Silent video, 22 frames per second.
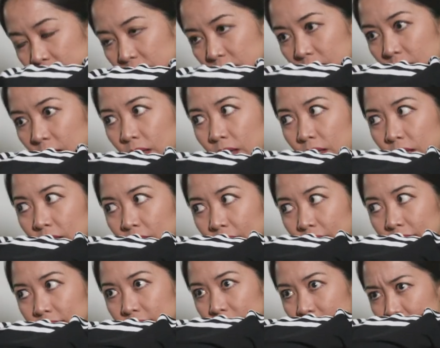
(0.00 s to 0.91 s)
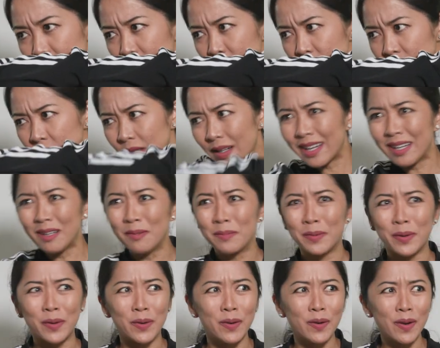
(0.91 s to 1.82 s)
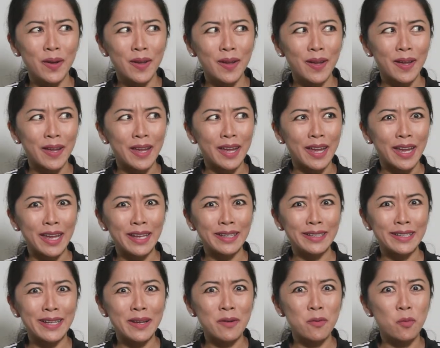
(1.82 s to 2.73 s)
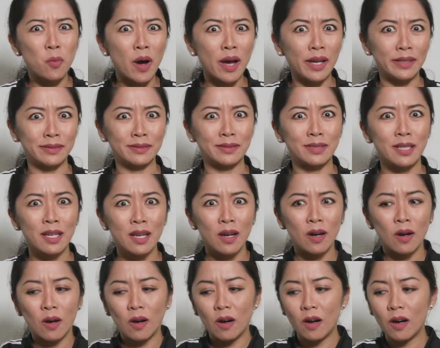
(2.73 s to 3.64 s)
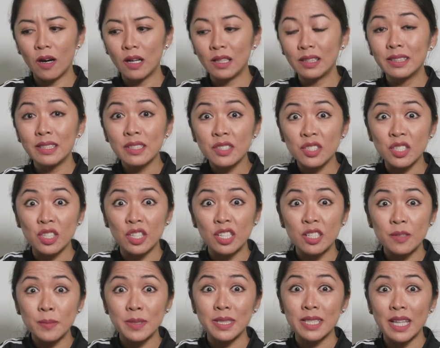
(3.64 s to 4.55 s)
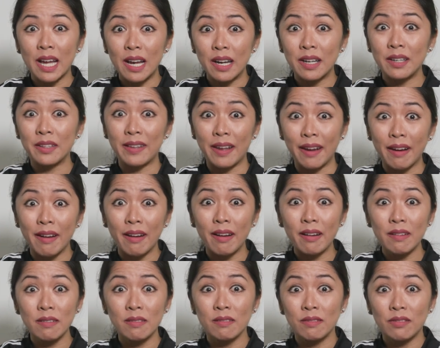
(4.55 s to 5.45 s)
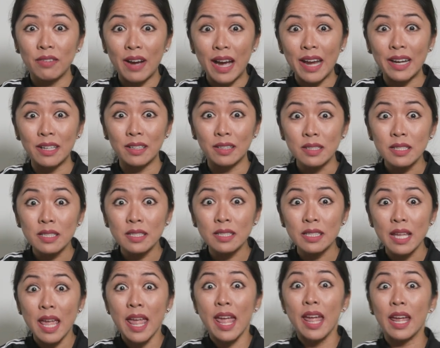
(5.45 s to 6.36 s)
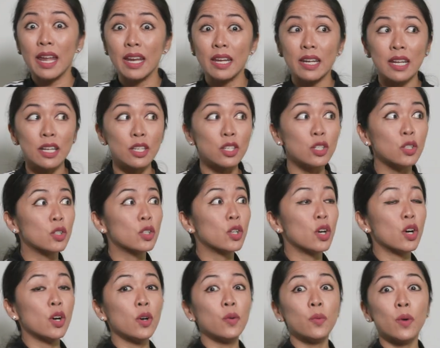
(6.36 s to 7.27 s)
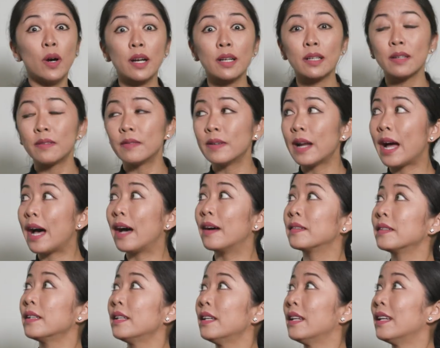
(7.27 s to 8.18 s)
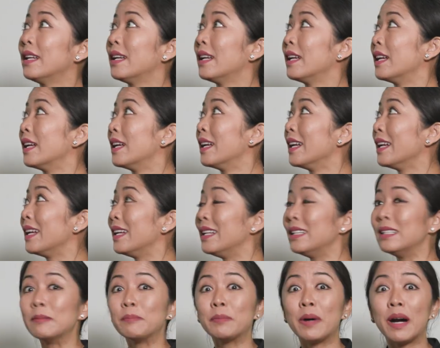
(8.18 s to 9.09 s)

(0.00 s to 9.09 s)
So sneeze on your elbow, and then what? All the germs are there, virus, and then you go walk around in the